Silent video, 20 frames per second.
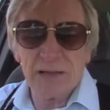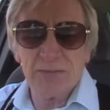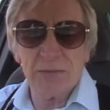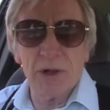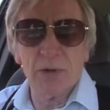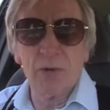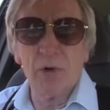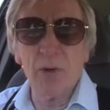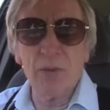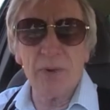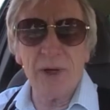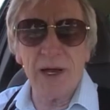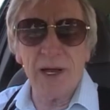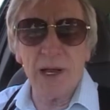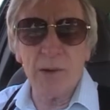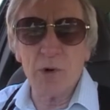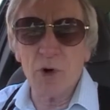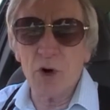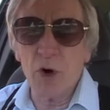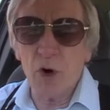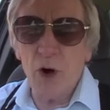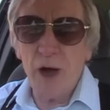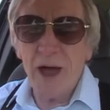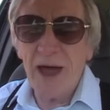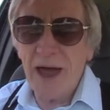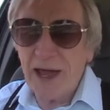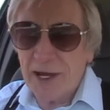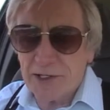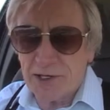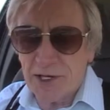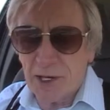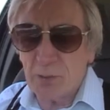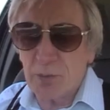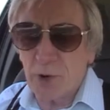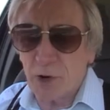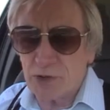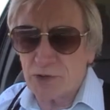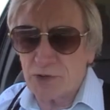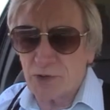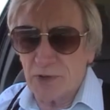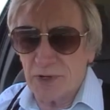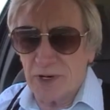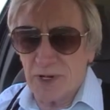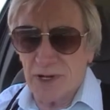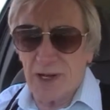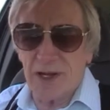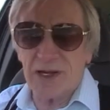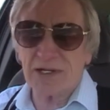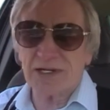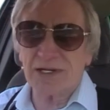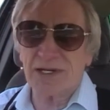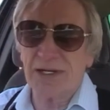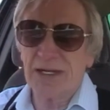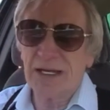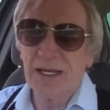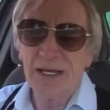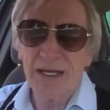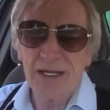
Well, there won't be any more hectic pottery days,